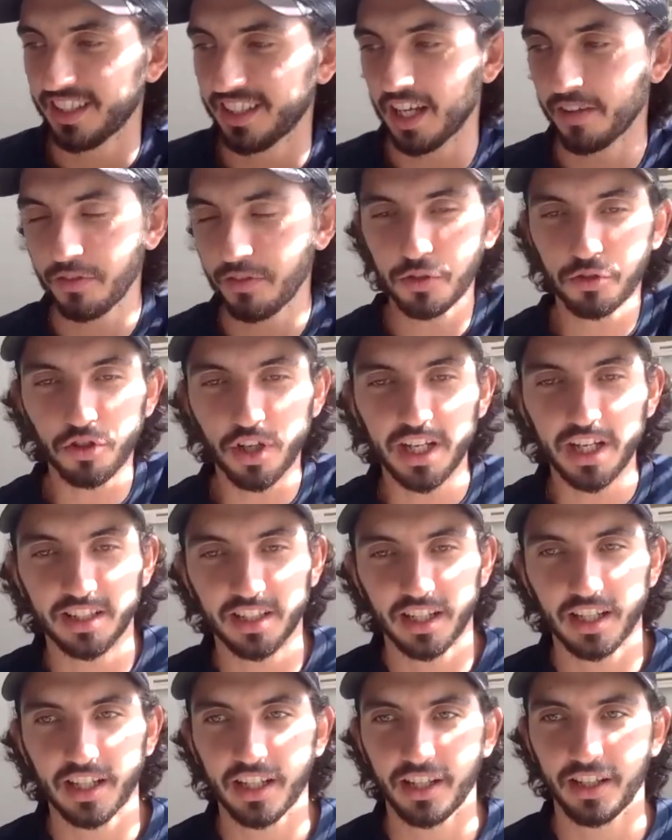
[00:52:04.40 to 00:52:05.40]
Have you tried
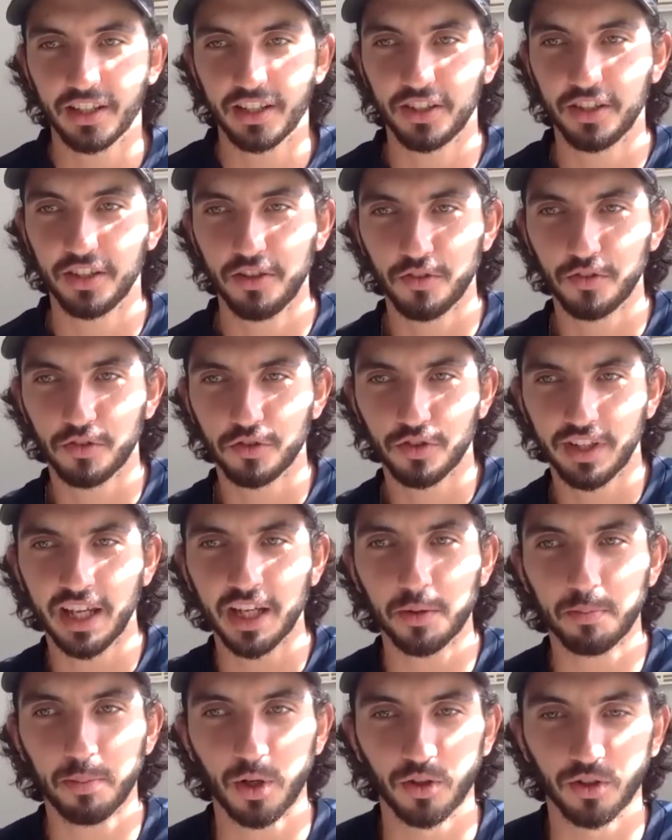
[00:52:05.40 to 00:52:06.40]

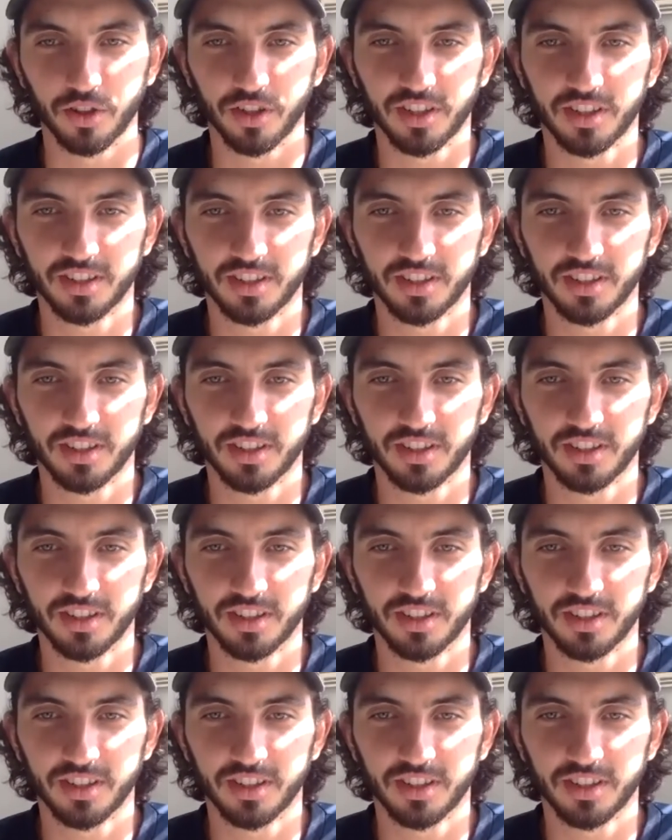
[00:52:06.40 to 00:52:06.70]
Tech Pong?